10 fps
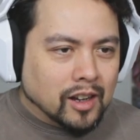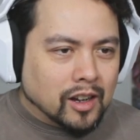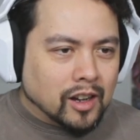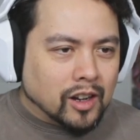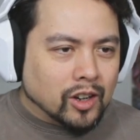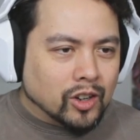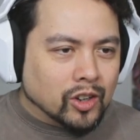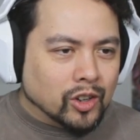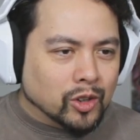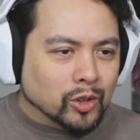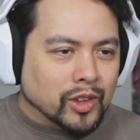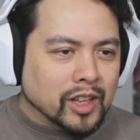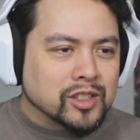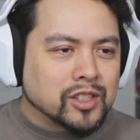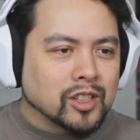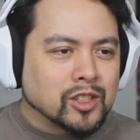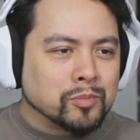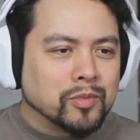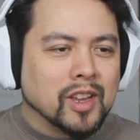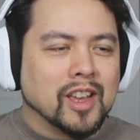Oh, that's such a
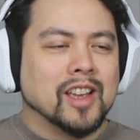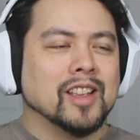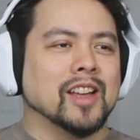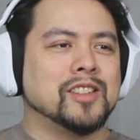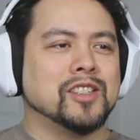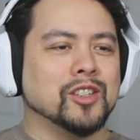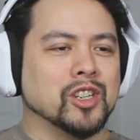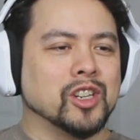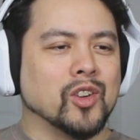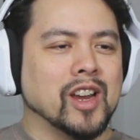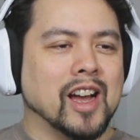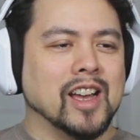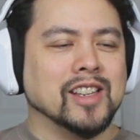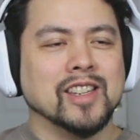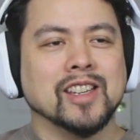that's such a great idea.